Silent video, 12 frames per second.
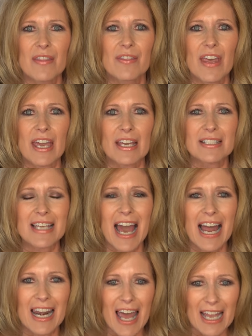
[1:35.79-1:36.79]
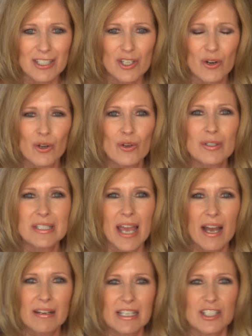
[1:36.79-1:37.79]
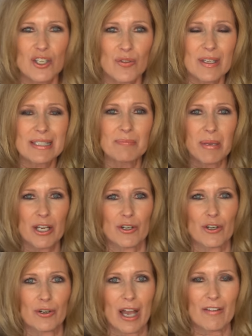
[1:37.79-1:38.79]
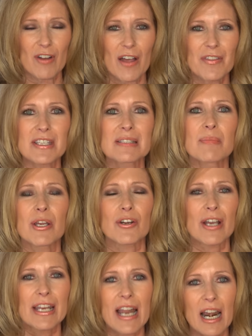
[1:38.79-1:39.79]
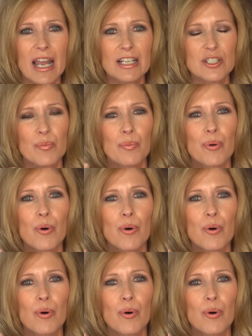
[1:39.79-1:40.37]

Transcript: that I like to look down into this mirror. I've got this mirror, and I like to